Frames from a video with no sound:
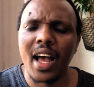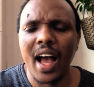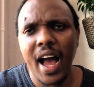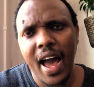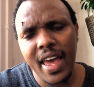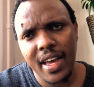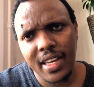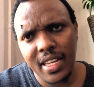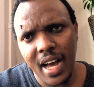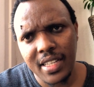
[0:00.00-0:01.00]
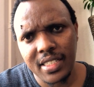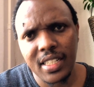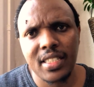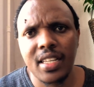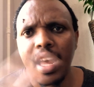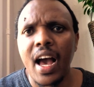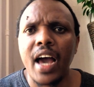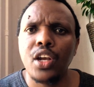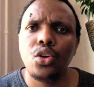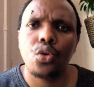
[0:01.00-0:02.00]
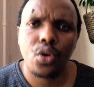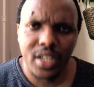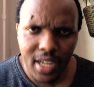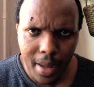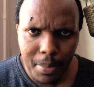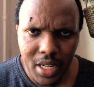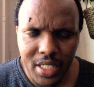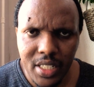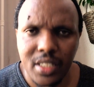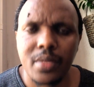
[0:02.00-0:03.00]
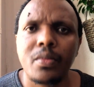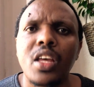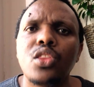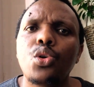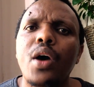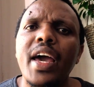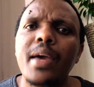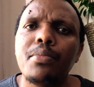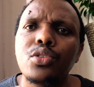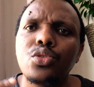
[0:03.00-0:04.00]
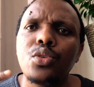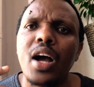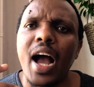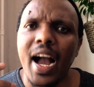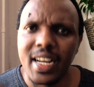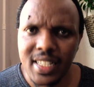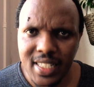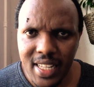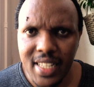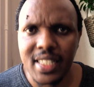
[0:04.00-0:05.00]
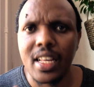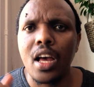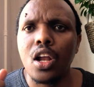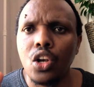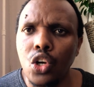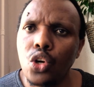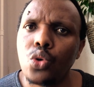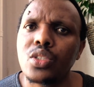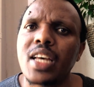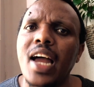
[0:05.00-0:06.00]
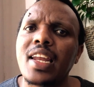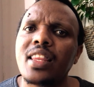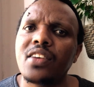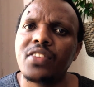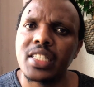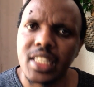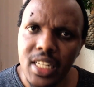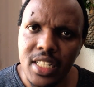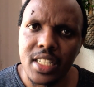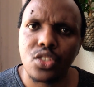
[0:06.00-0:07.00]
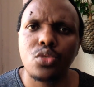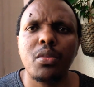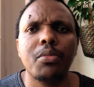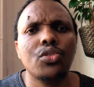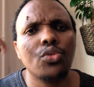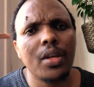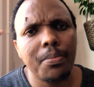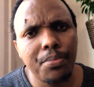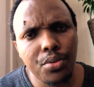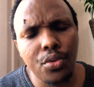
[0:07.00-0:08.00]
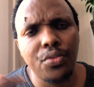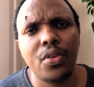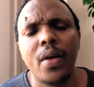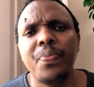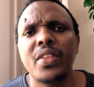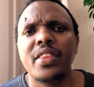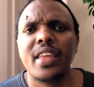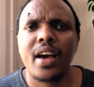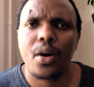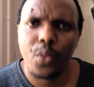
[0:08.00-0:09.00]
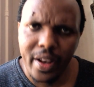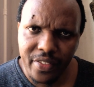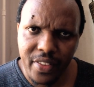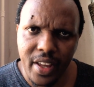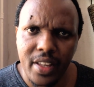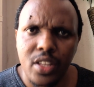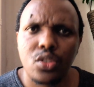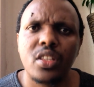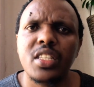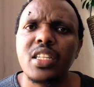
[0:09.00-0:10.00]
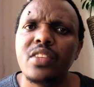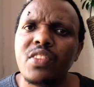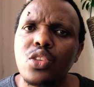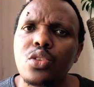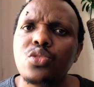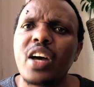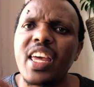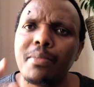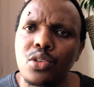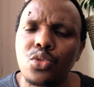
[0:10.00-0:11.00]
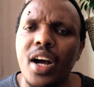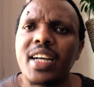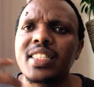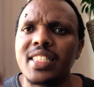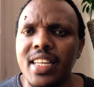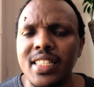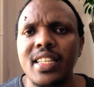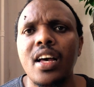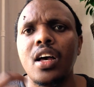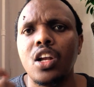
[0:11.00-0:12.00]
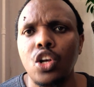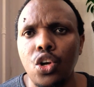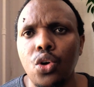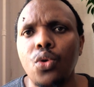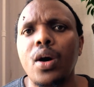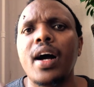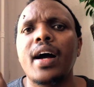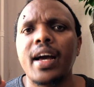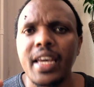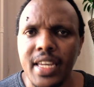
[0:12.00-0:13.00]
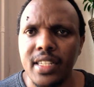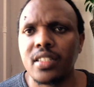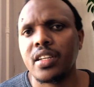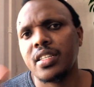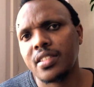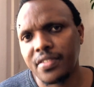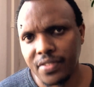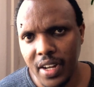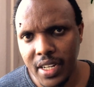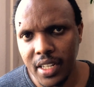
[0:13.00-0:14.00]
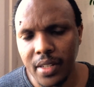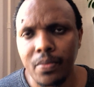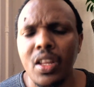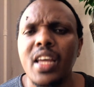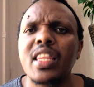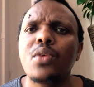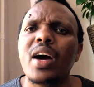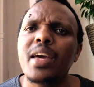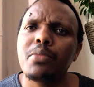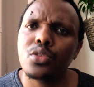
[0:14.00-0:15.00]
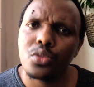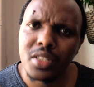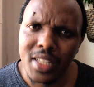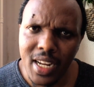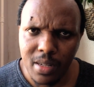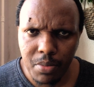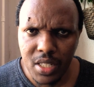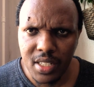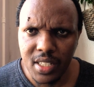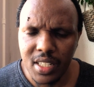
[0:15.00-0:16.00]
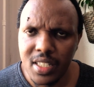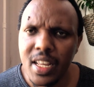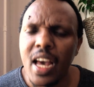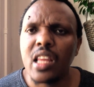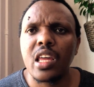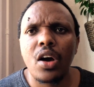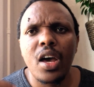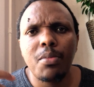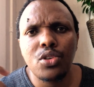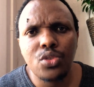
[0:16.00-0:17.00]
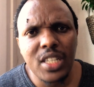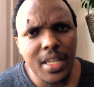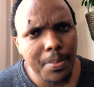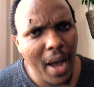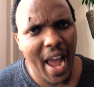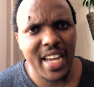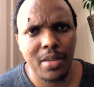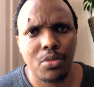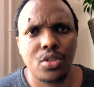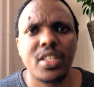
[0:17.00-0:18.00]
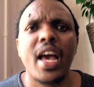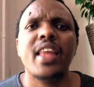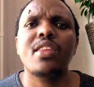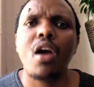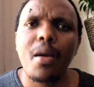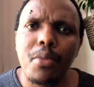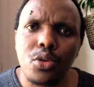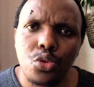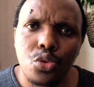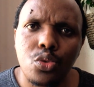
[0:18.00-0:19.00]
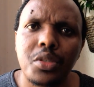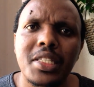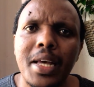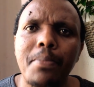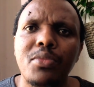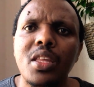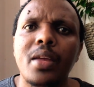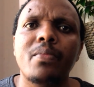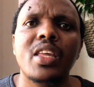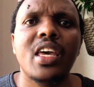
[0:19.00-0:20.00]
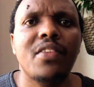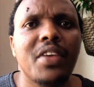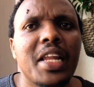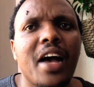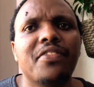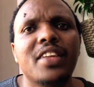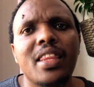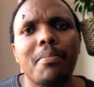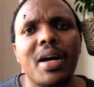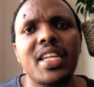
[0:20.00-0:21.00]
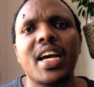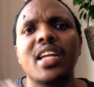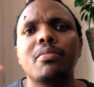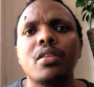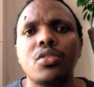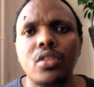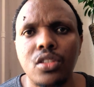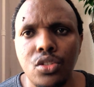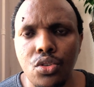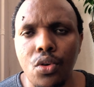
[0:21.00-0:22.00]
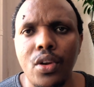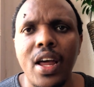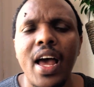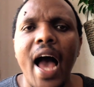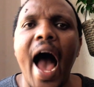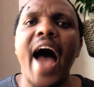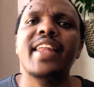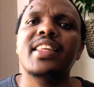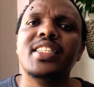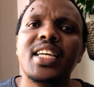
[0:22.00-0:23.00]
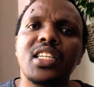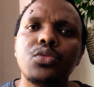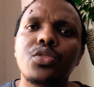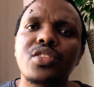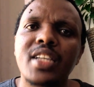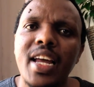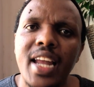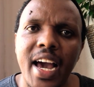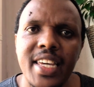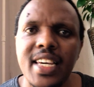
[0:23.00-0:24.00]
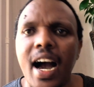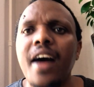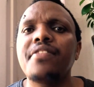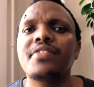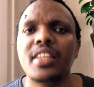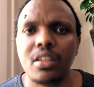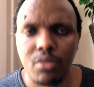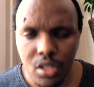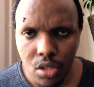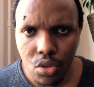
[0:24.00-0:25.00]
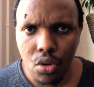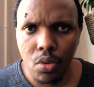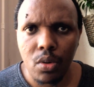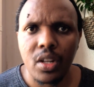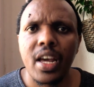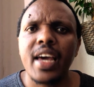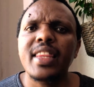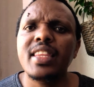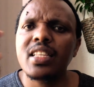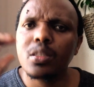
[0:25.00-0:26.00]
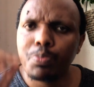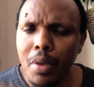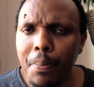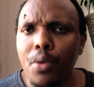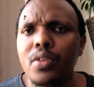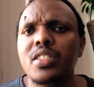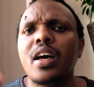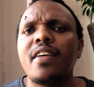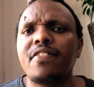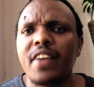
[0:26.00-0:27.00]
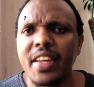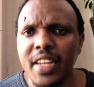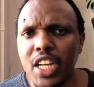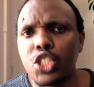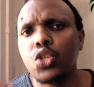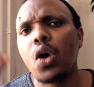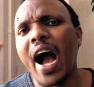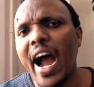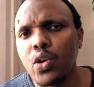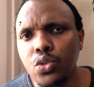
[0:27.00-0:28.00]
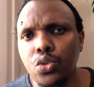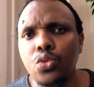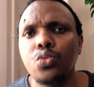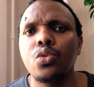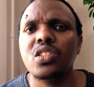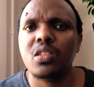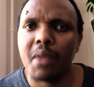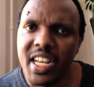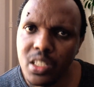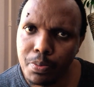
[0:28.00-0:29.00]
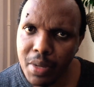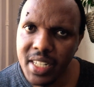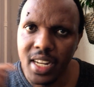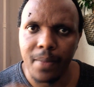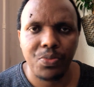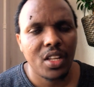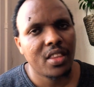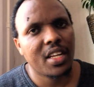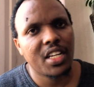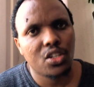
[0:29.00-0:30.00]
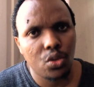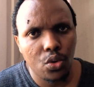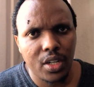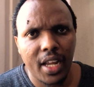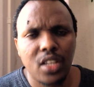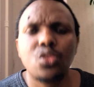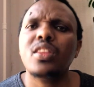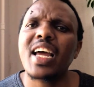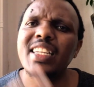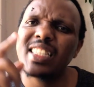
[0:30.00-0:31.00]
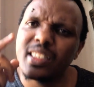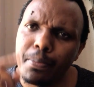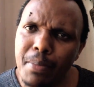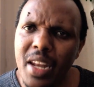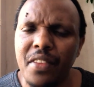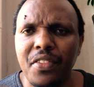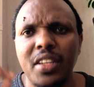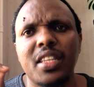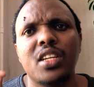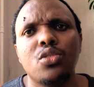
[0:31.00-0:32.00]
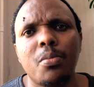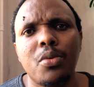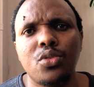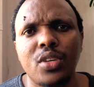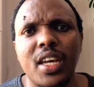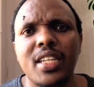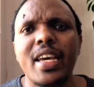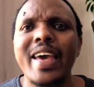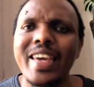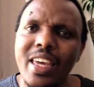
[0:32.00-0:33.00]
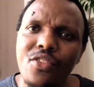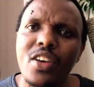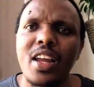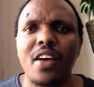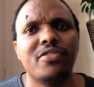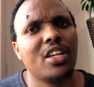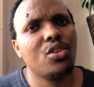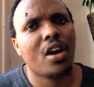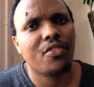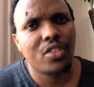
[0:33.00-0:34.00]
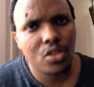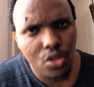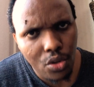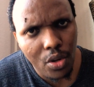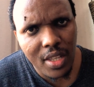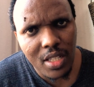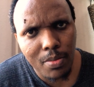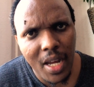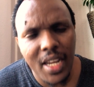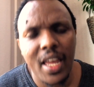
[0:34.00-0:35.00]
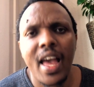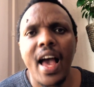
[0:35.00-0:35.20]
higher assets and low on liabilities. They were able to access loans and other facilities to be able to improve their welfare. So these individuals were able to access lower interest funding. They were able to start businesses. They were able to keep animals. They were able to do something even after the money had been withdrawn, and the study was done a year after the withdrawal. These people's financial outlook was much better than it looked like. So that is the benefit that you're able to get even after you have withdrawn this money